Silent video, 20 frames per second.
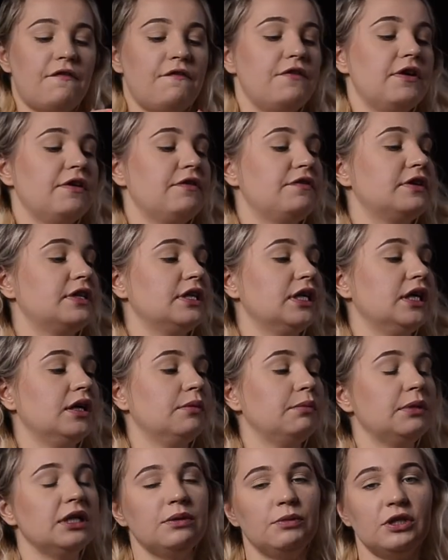
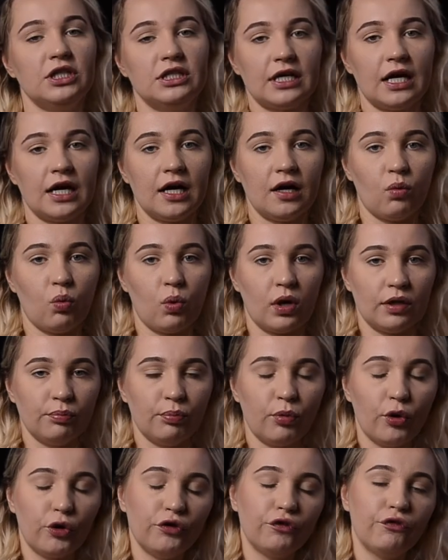50mm
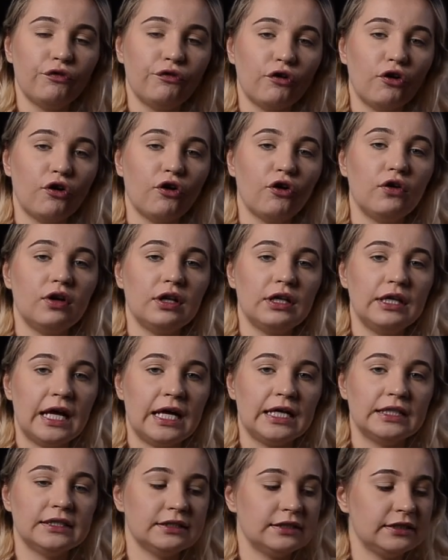1.4
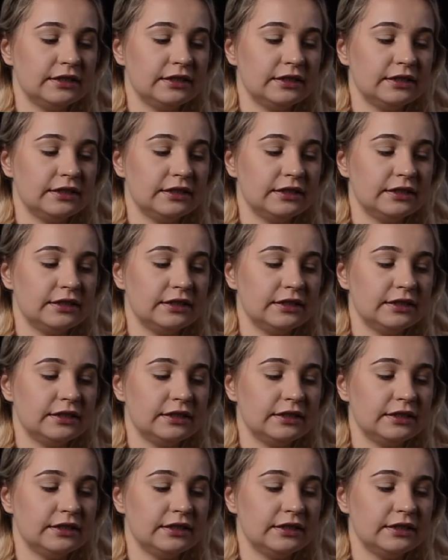lens.